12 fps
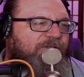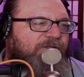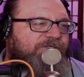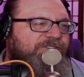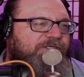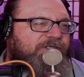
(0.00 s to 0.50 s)

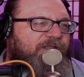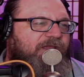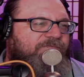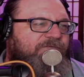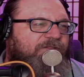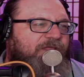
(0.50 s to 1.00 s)
Larson, I
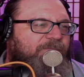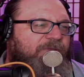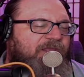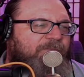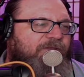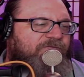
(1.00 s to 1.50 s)
feel like
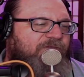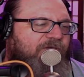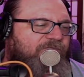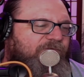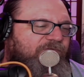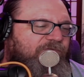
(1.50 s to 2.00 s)
being
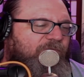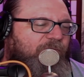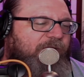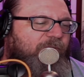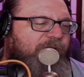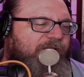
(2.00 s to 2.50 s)
myself is the
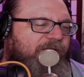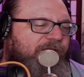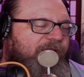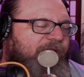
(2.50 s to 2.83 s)
right way to